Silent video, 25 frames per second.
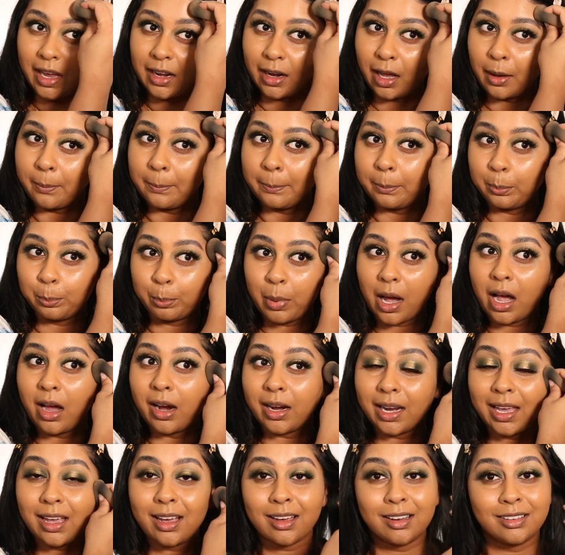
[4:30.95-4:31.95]
And I
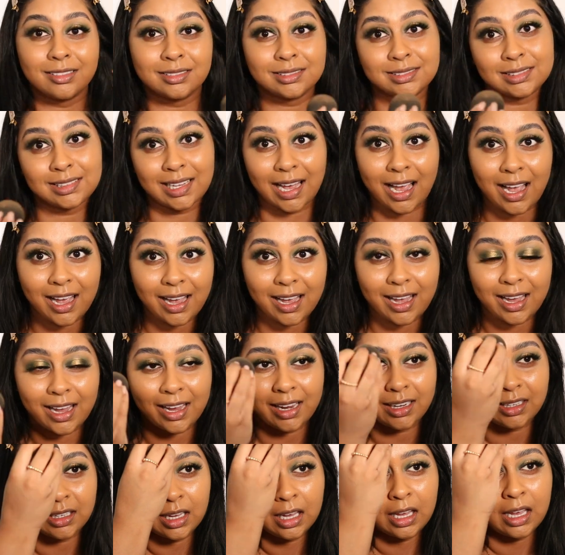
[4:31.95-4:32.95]
bought it
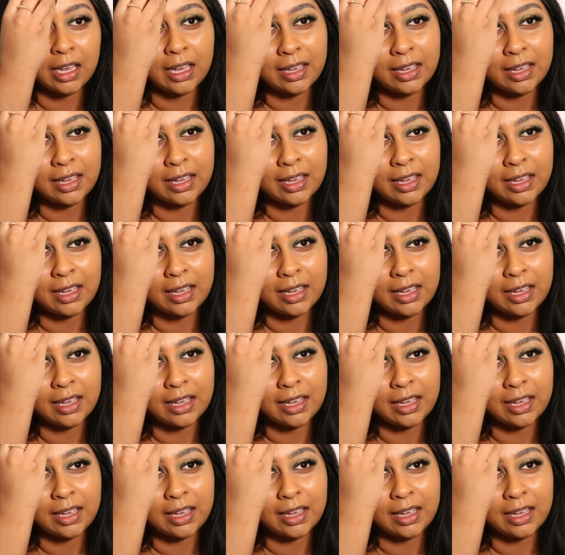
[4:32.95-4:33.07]
online.